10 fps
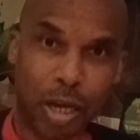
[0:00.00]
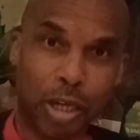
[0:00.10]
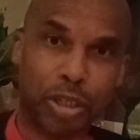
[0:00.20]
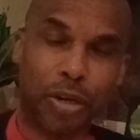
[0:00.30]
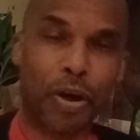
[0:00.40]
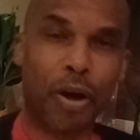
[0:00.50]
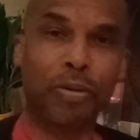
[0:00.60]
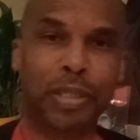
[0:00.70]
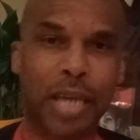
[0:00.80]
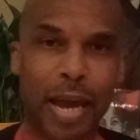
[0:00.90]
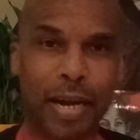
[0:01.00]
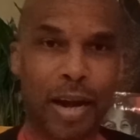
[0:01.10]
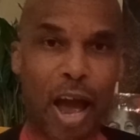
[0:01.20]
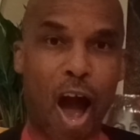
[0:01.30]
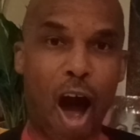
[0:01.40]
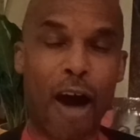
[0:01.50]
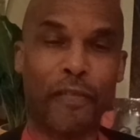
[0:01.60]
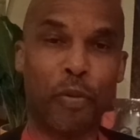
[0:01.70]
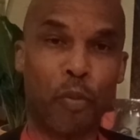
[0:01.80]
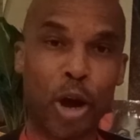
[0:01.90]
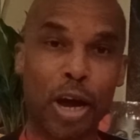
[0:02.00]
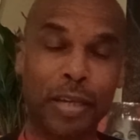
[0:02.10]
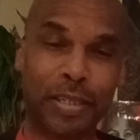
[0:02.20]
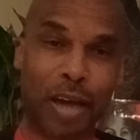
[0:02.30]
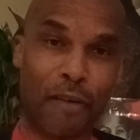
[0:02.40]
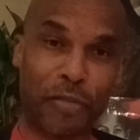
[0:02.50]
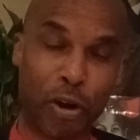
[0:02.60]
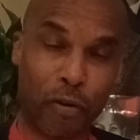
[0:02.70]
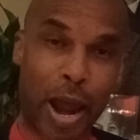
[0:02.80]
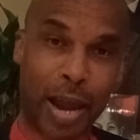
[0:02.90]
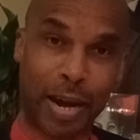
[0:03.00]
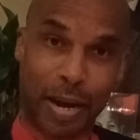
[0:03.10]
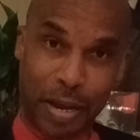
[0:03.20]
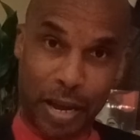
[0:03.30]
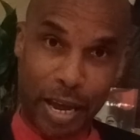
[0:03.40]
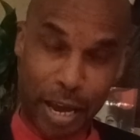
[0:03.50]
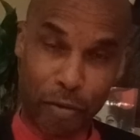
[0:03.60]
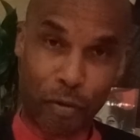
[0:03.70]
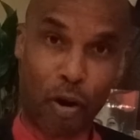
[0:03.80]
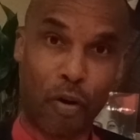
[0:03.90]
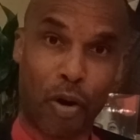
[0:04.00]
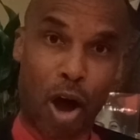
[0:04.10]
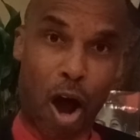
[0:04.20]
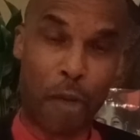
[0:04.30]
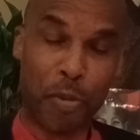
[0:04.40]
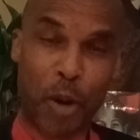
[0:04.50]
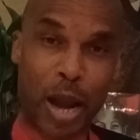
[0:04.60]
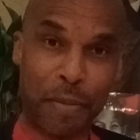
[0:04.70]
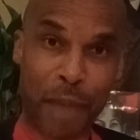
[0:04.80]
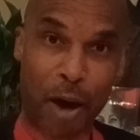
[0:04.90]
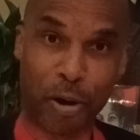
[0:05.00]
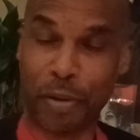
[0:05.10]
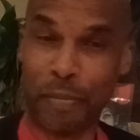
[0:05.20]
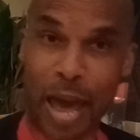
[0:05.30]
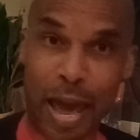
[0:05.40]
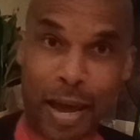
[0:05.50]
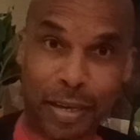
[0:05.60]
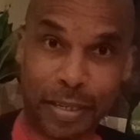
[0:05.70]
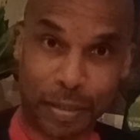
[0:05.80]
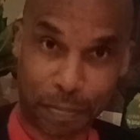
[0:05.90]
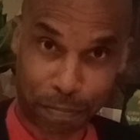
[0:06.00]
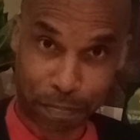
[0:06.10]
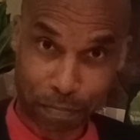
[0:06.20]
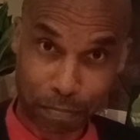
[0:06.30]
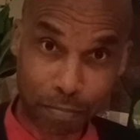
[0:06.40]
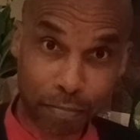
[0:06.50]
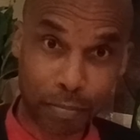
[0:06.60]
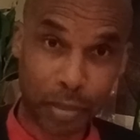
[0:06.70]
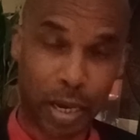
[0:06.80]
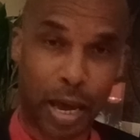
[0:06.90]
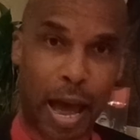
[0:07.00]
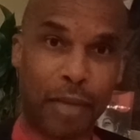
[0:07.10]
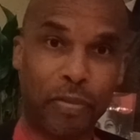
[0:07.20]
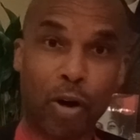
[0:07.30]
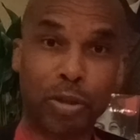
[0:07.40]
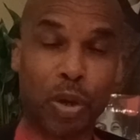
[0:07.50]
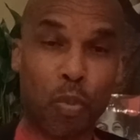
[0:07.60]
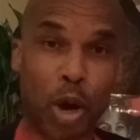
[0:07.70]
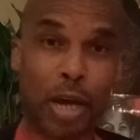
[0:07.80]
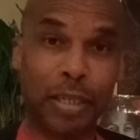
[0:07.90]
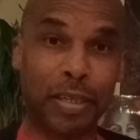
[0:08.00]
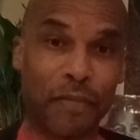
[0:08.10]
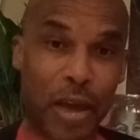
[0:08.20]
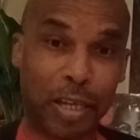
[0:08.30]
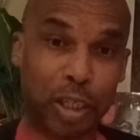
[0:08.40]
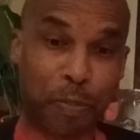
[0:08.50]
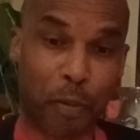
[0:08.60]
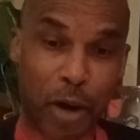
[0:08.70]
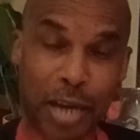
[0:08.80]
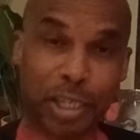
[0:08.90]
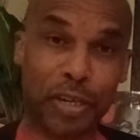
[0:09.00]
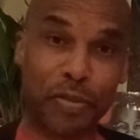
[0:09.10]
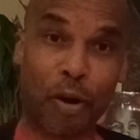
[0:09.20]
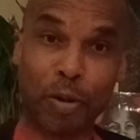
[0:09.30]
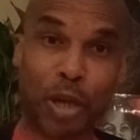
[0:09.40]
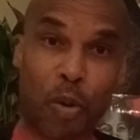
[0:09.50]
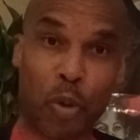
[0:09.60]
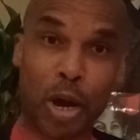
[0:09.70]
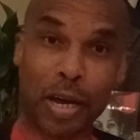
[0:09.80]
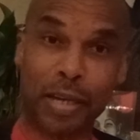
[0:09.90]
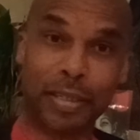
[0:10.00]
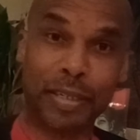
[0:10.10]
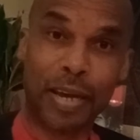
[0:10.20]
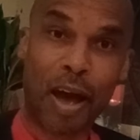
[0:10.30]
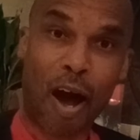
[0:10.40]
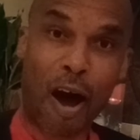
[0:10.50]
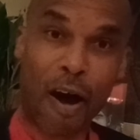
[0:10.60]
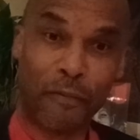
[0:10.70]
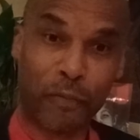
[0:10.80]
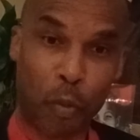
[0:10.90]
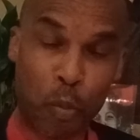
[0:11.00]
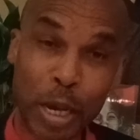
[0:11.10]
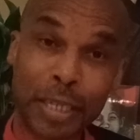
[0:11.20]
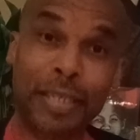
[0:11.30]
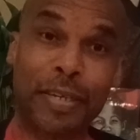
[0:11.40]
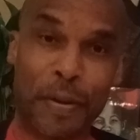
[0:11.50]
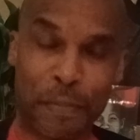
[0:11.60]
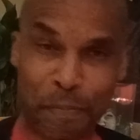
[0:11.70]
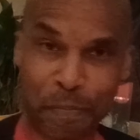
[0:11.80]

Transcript: So those then are the words of the great hero Omowale Malcolm X. And those are words of inspiration, those are words of wisdom